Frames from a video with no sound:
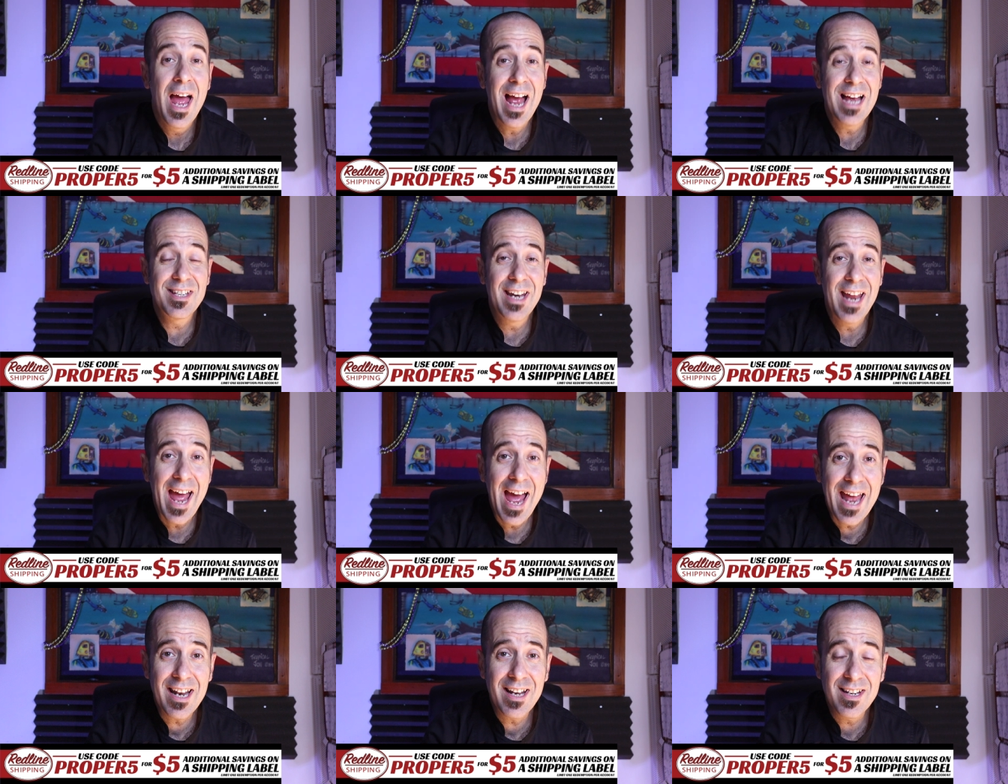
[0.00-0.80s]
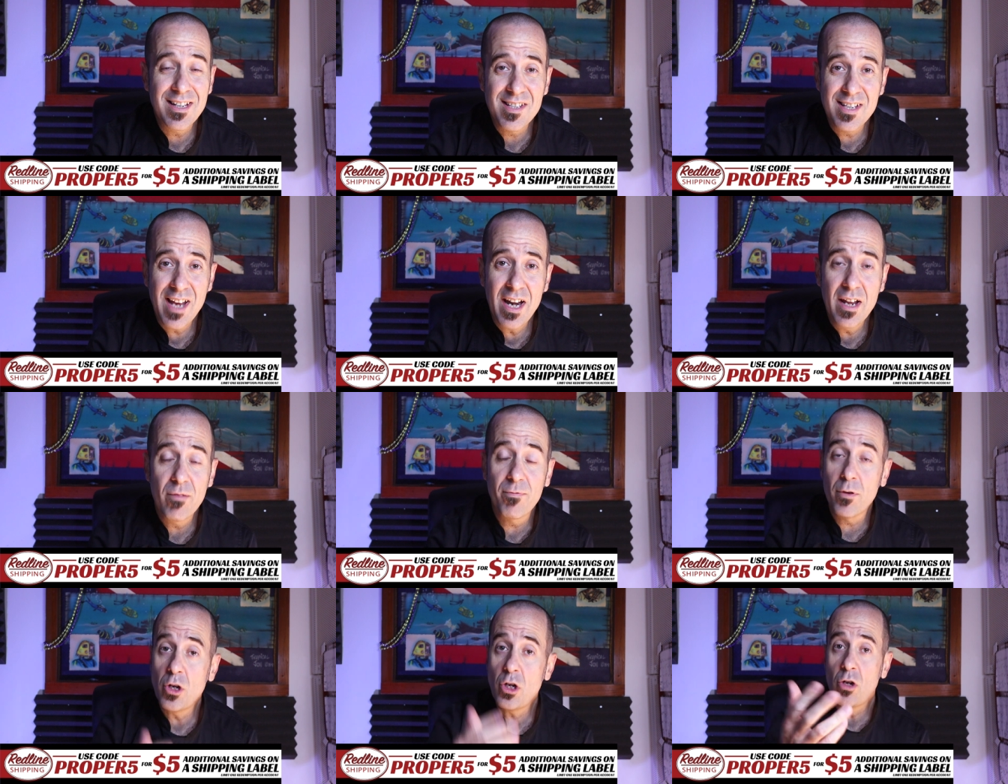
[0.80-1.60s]
As an added incentive
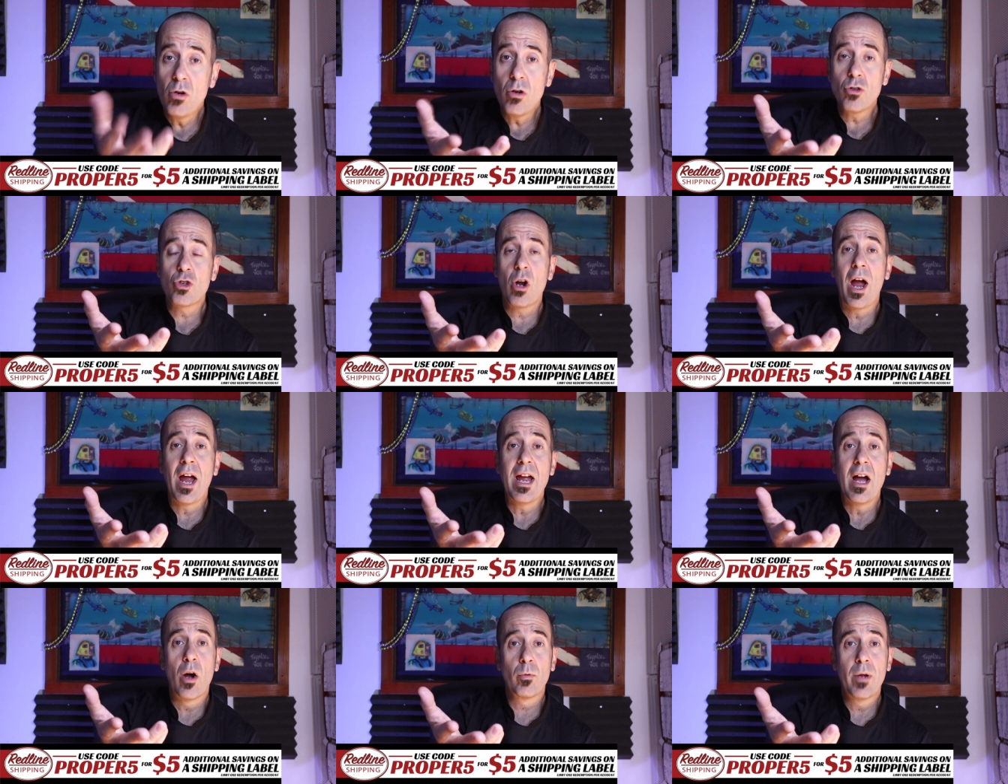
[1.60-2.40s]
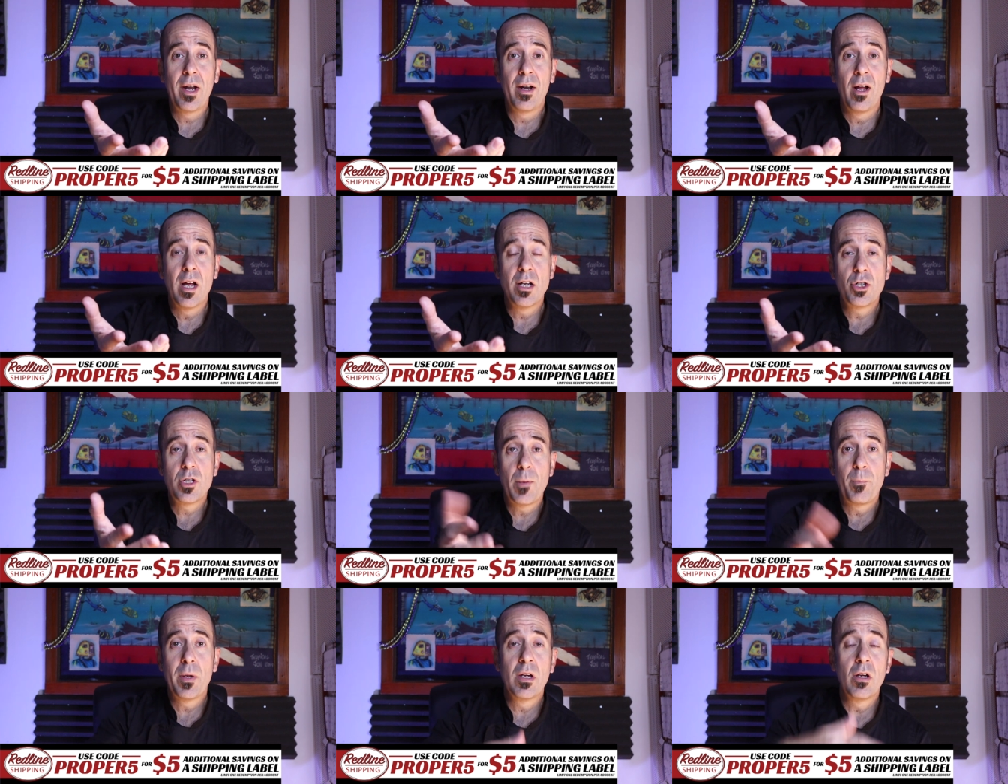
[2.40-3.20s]
for you to try out Redline
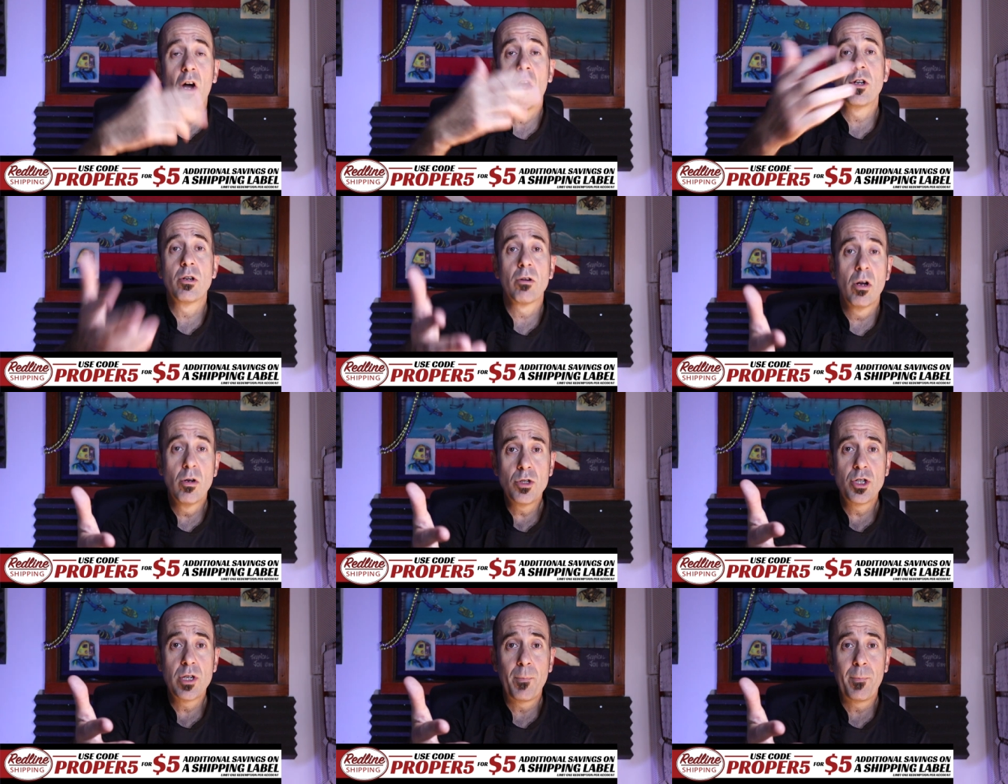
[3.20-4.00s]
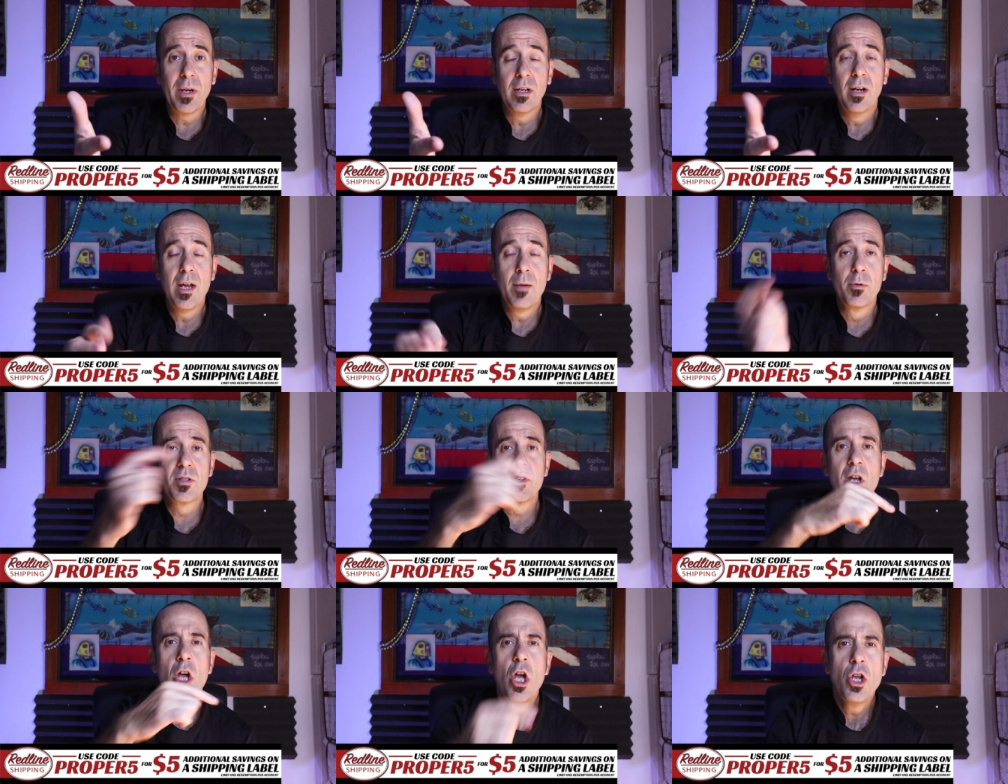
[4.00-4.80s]
shipping on your own shipping
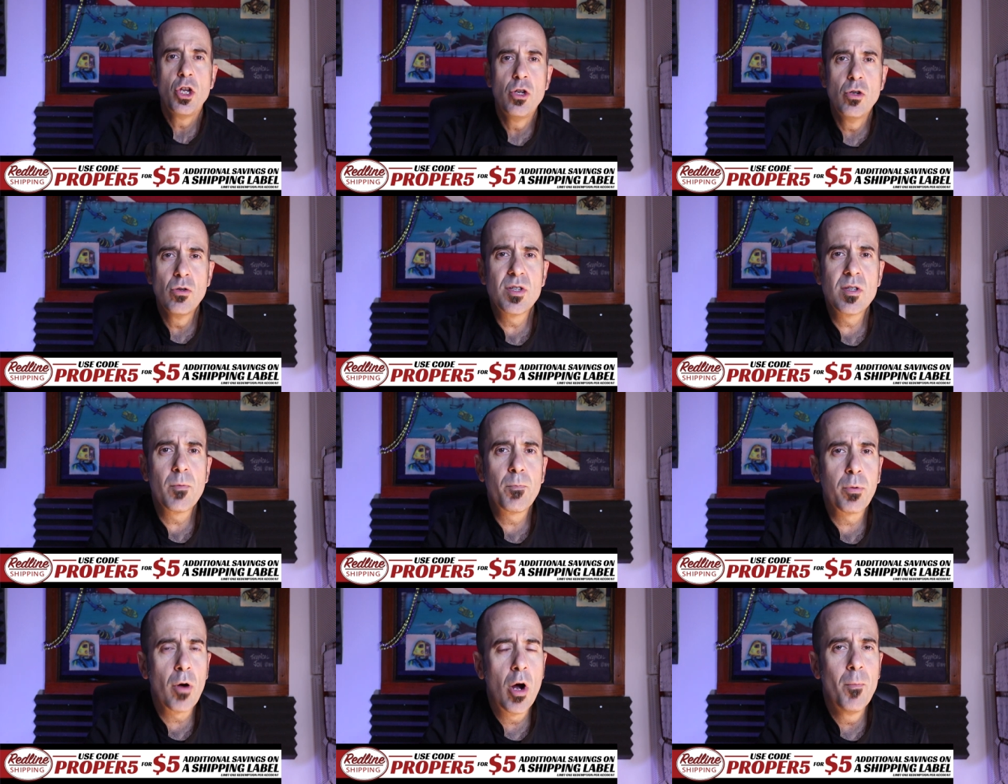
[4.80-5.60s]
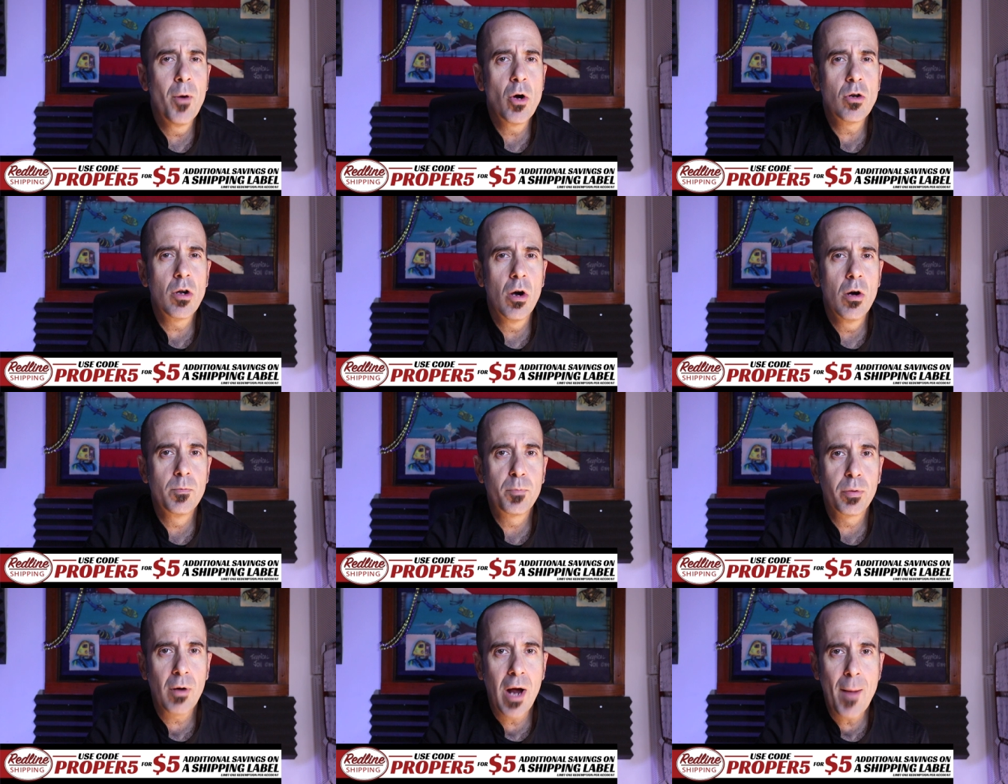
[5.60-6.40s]
labels, use the promo code
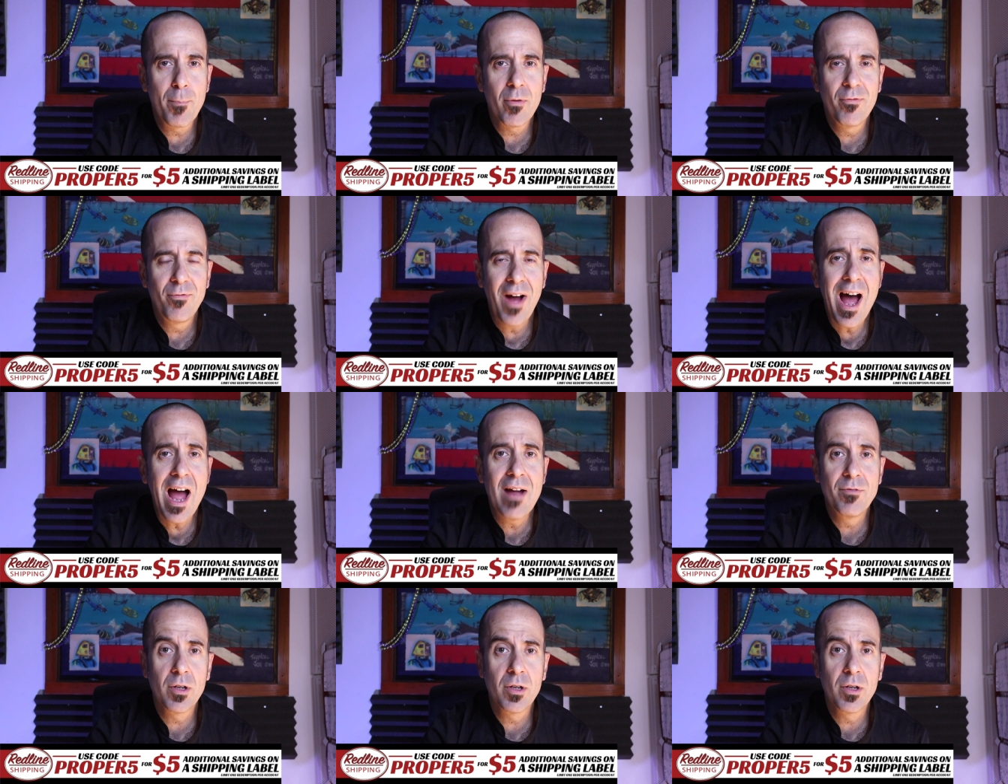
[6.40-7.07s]
PROPER5.